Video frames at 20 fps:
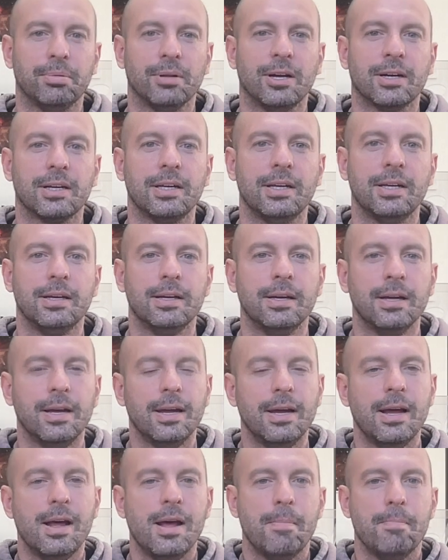plonky
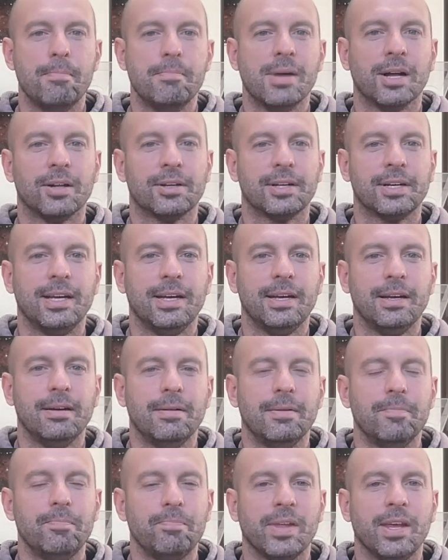melody,
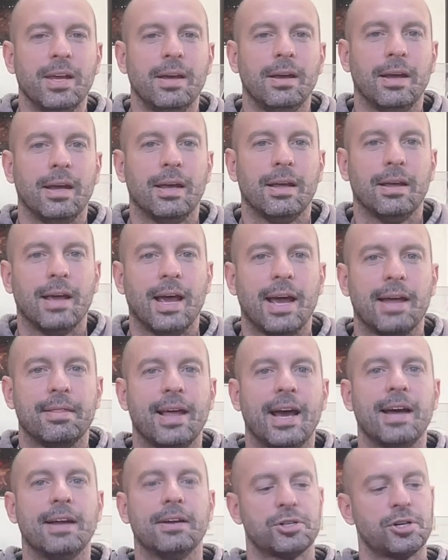and
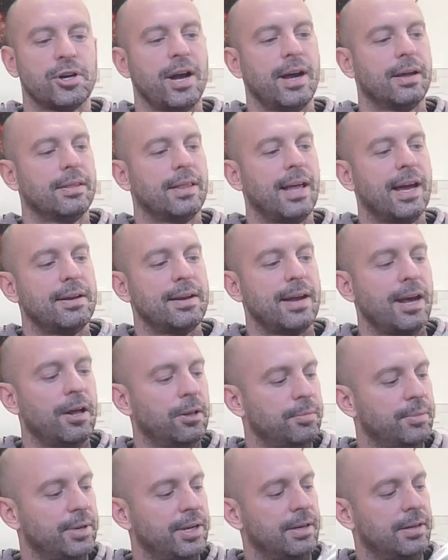that track, that
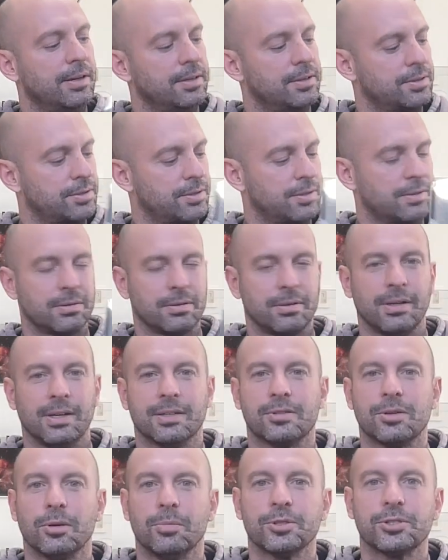element is,
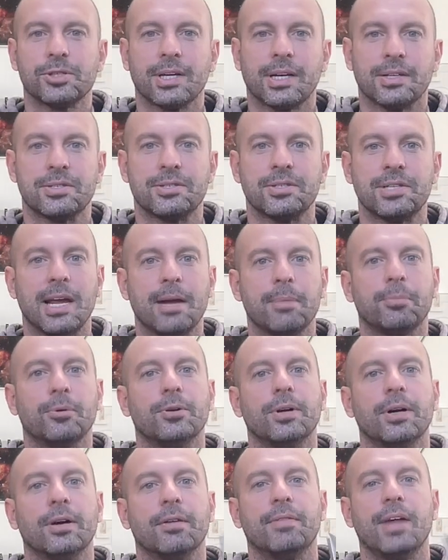it's almost like a
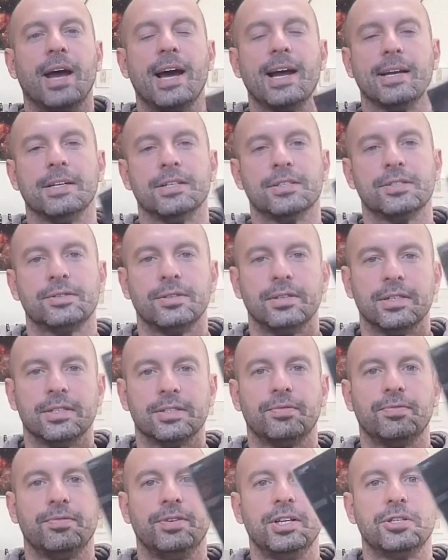sample of that
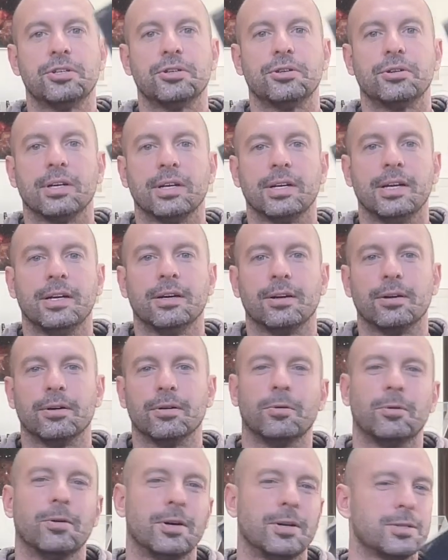is featured in here,
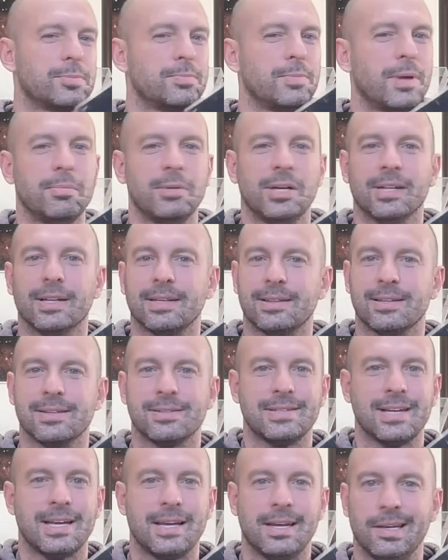or it's maybe like the
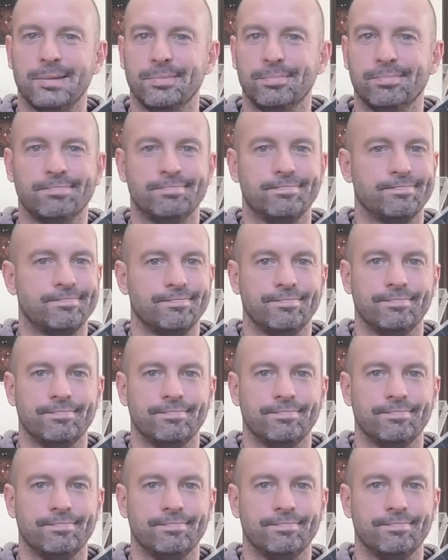same